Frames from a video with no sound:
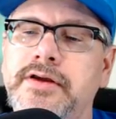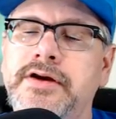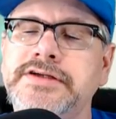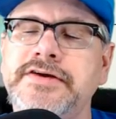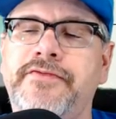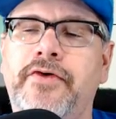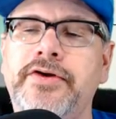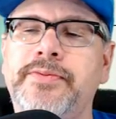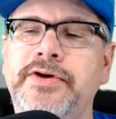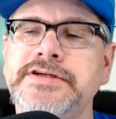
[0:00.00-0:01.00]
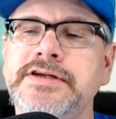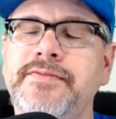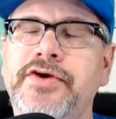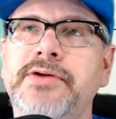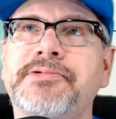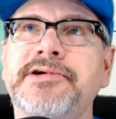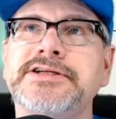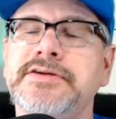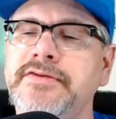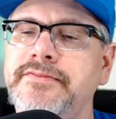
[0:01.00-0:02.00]
There's a fourth person, third
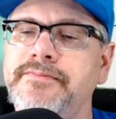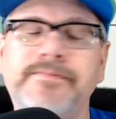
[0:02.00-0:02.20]
person.